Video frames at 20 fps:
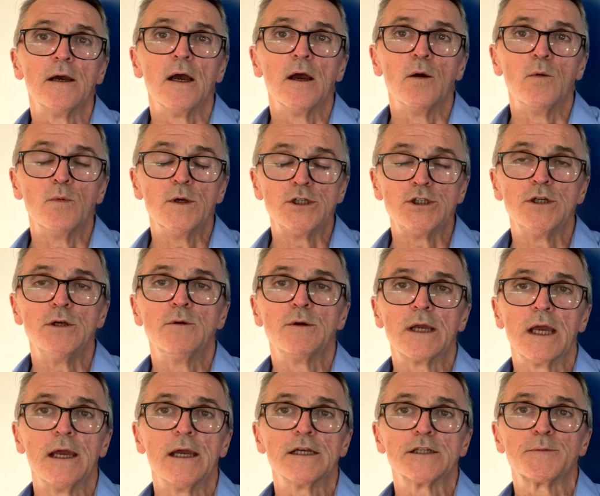which
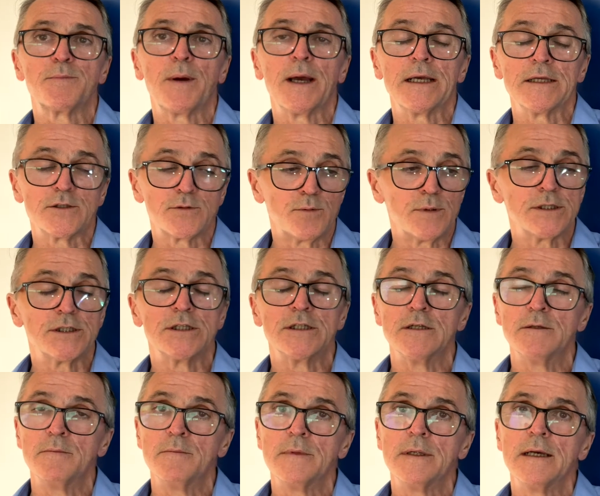UK expats
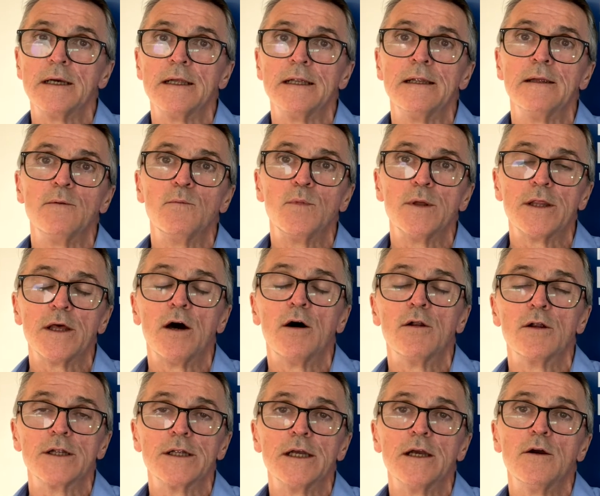resident and with a
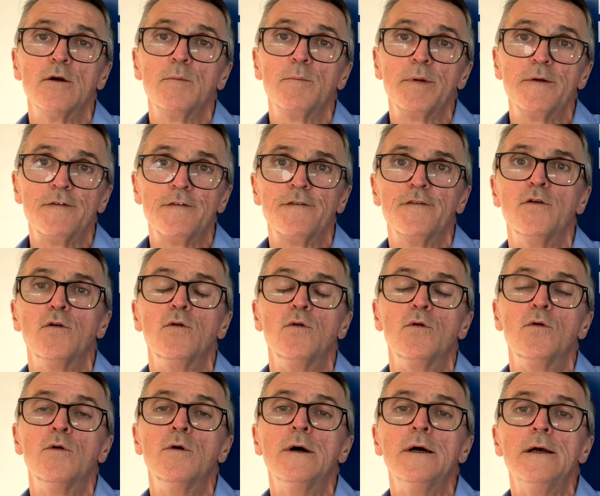holiday home
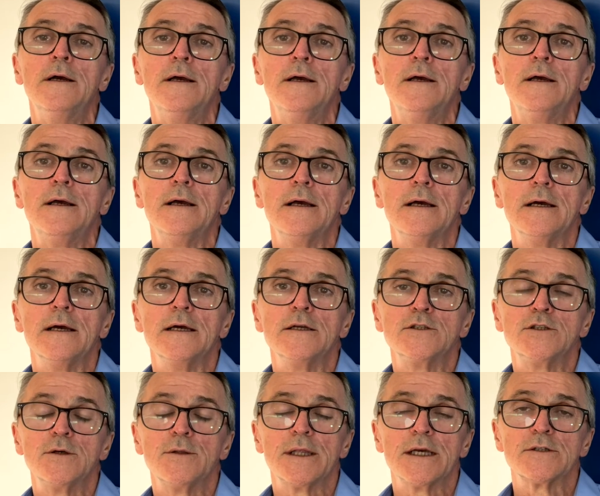before
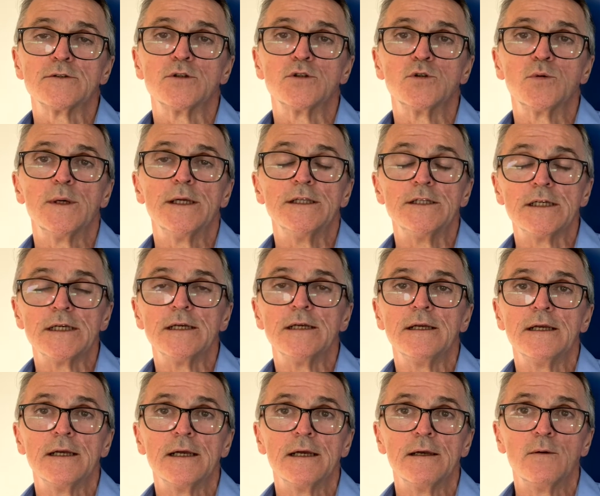
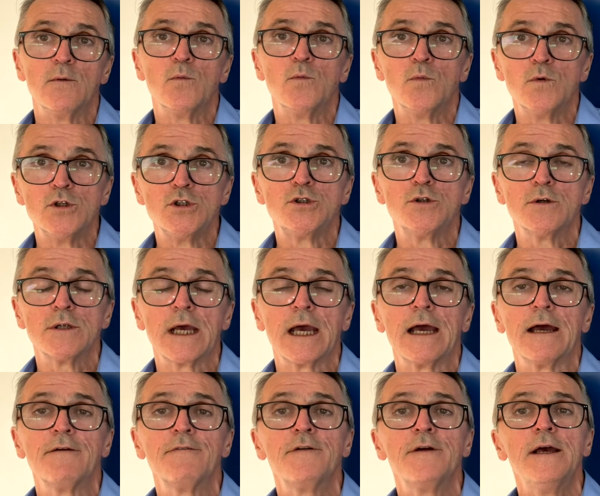2020 should
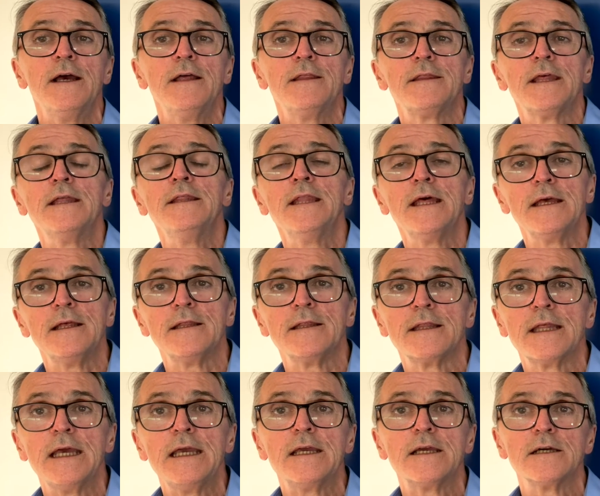have, then
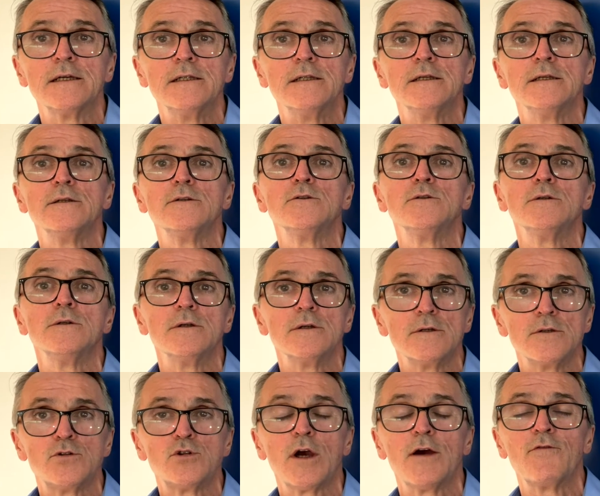they can
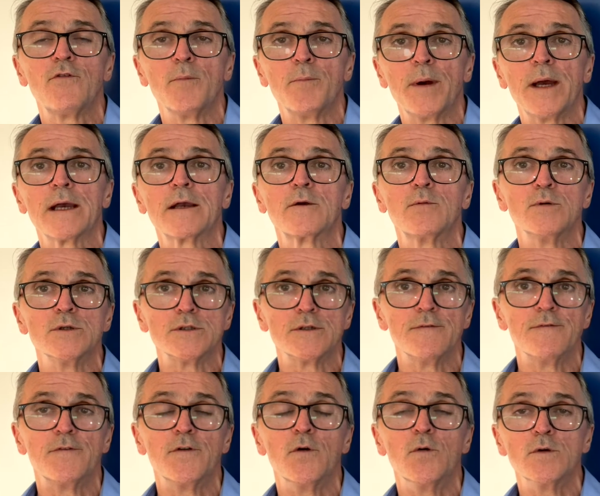travel backwards
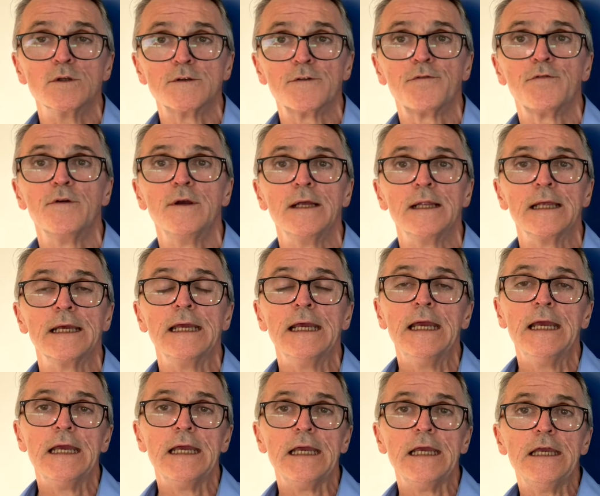and forwards freely.
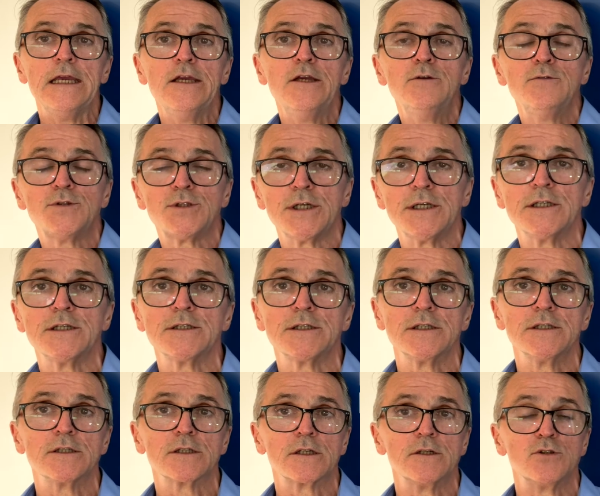EU
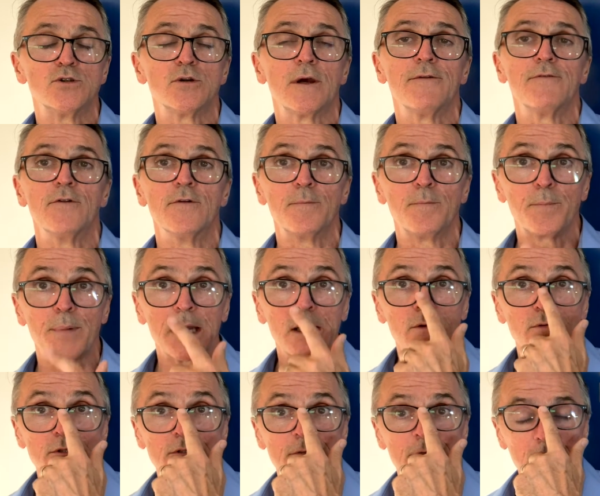citizens can travel
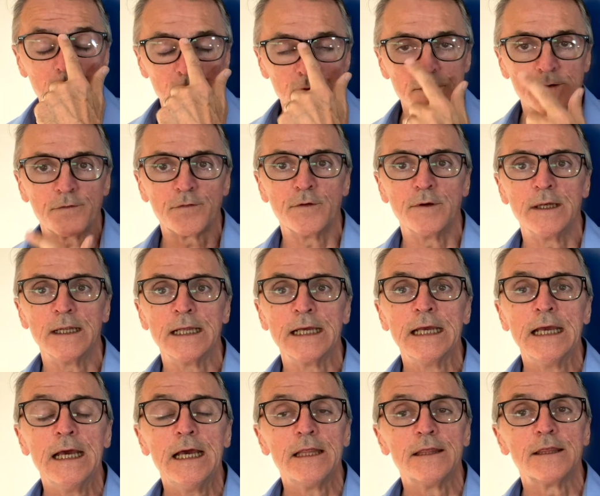backwards and forwards
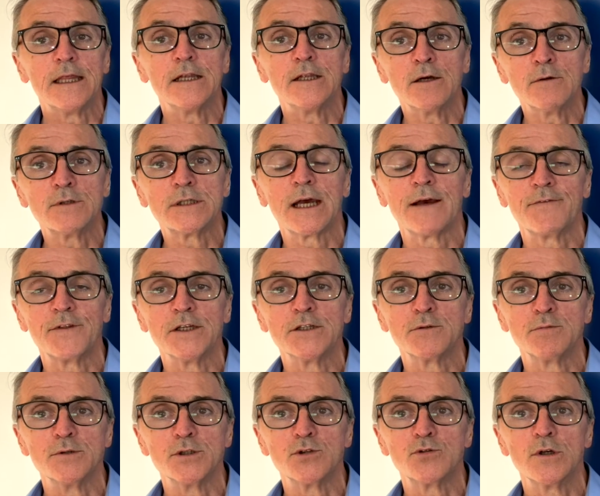freely. They don't have
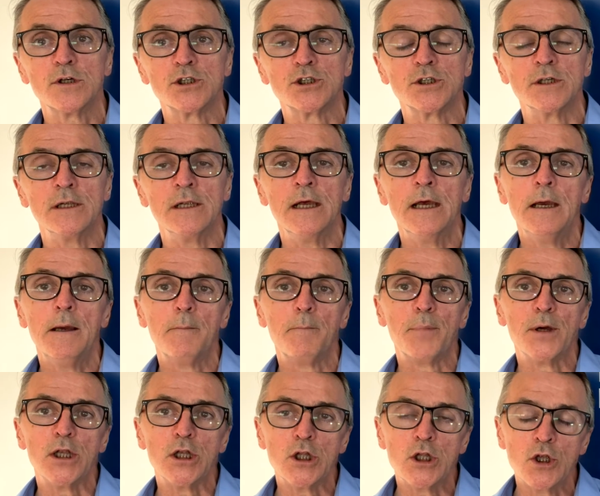this restriction,
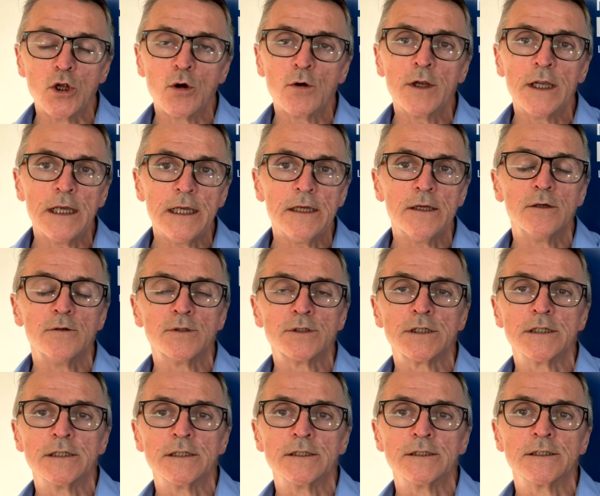but non-EU
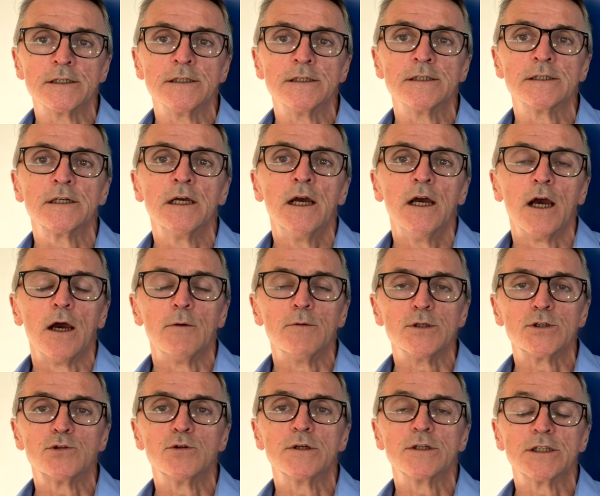citizens are
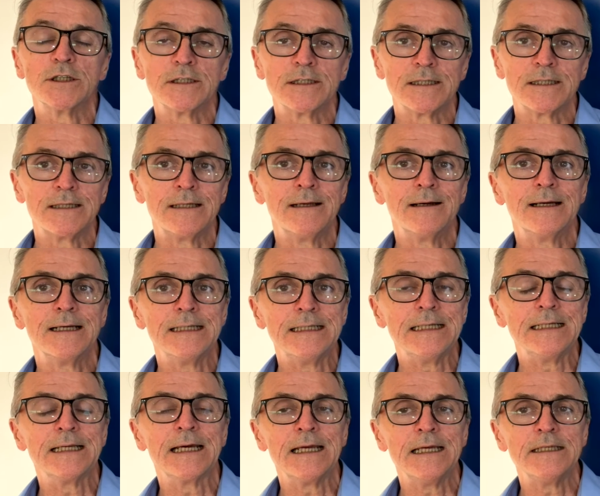restricted to 90
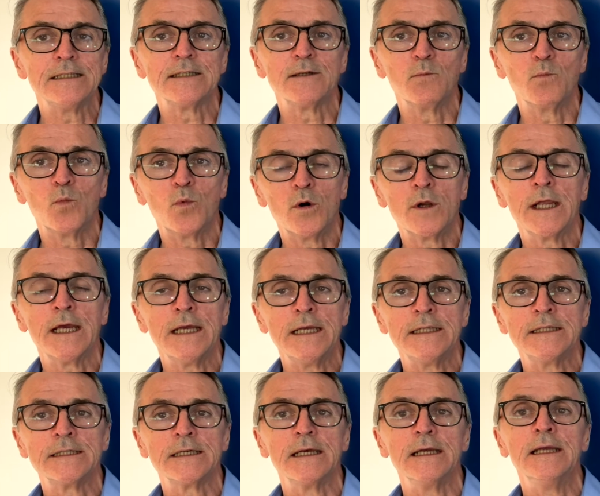days in
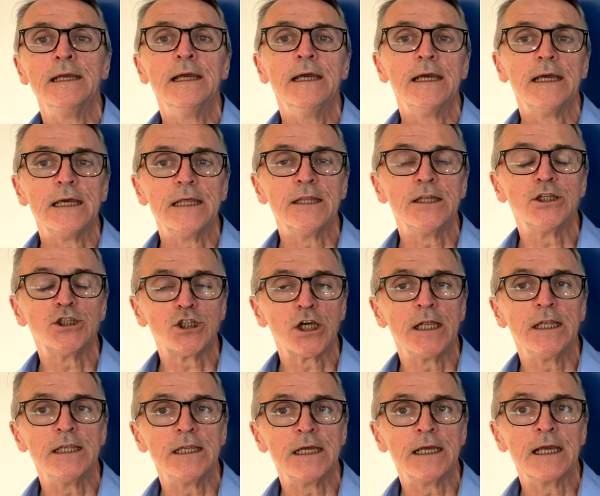180 in the
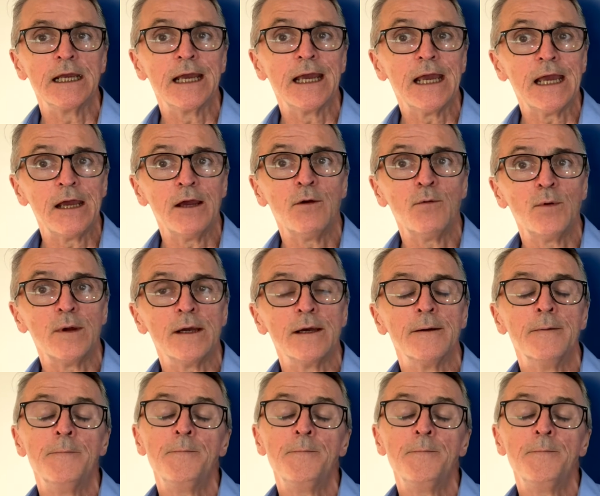Schengen area.